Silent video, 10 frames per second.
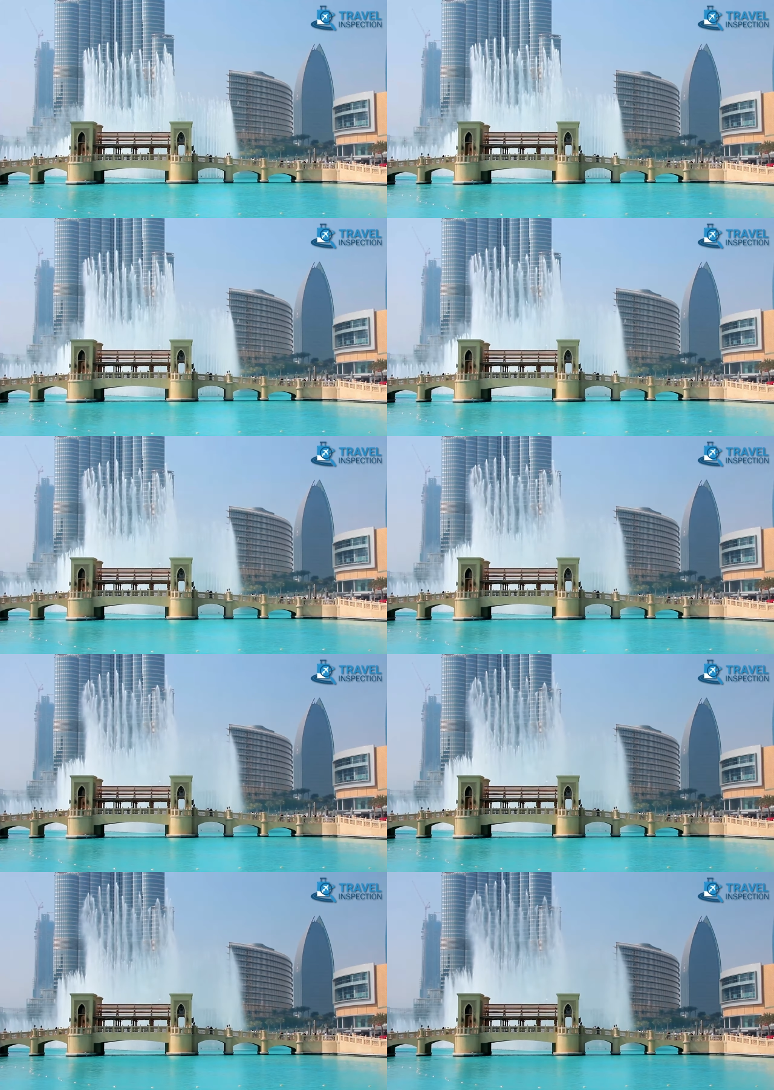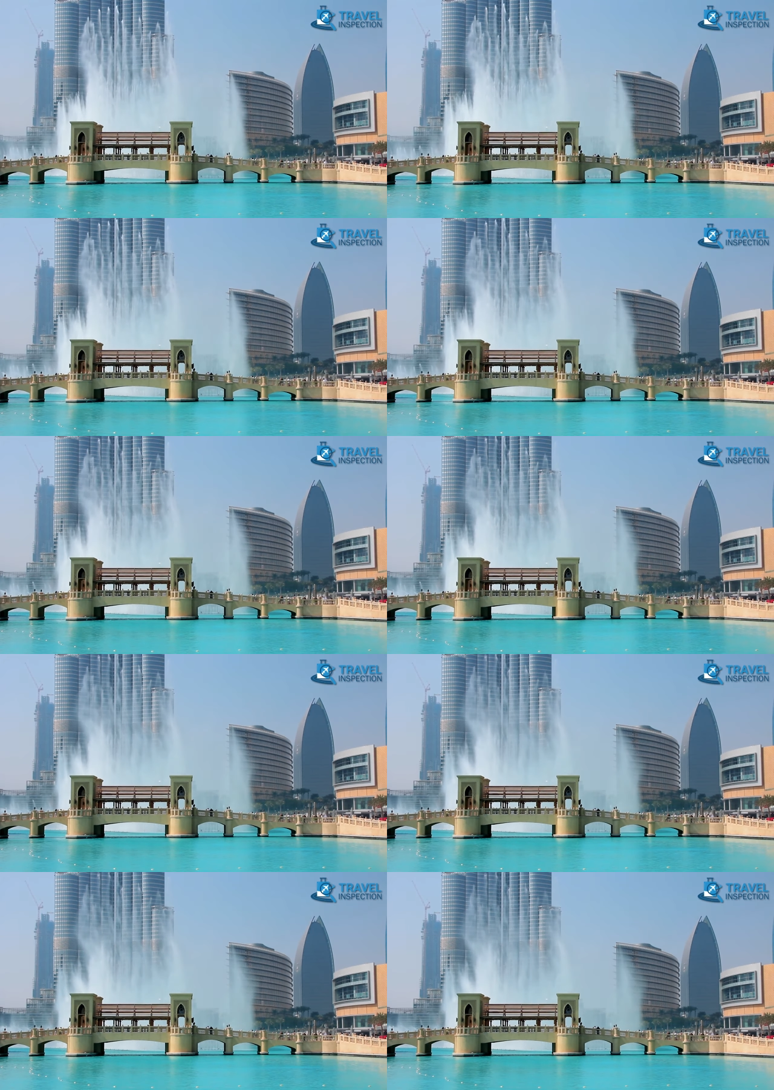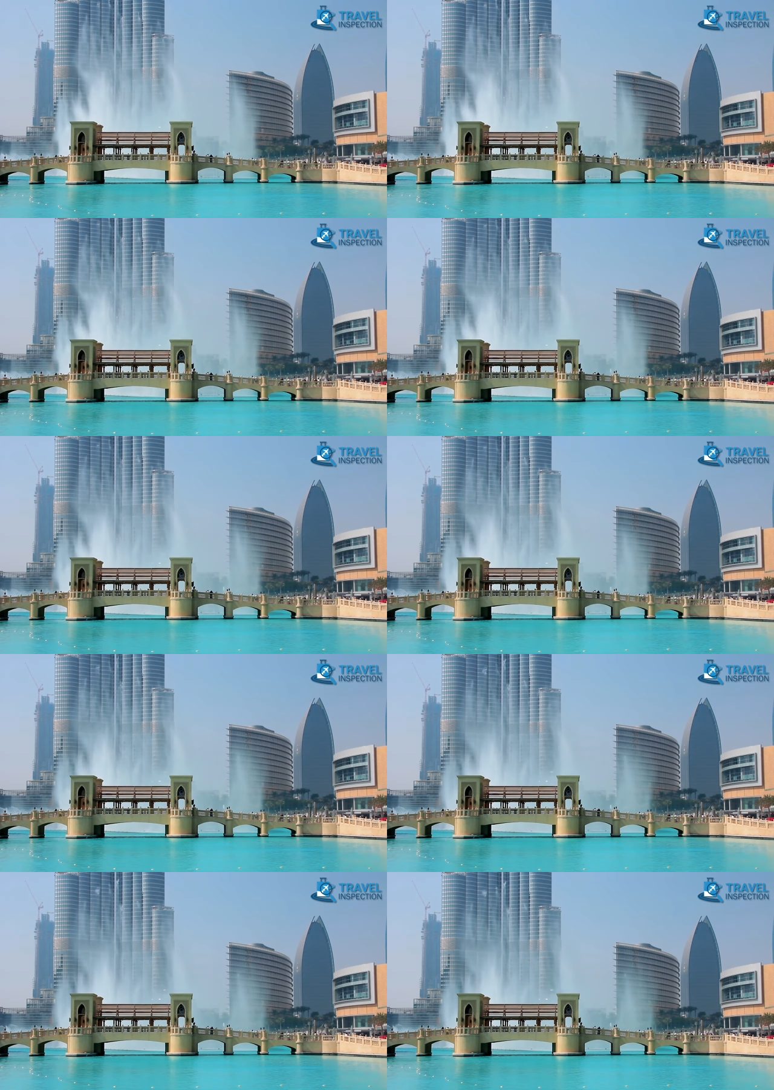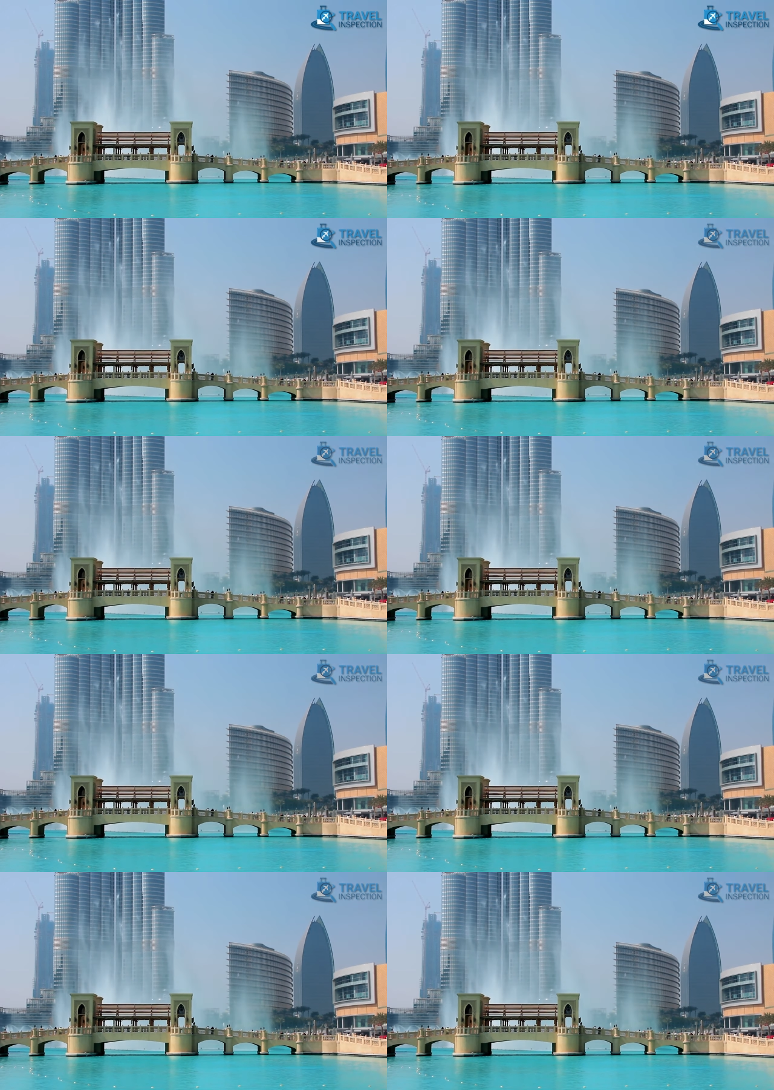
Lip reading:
Nobody's mouth can be seen.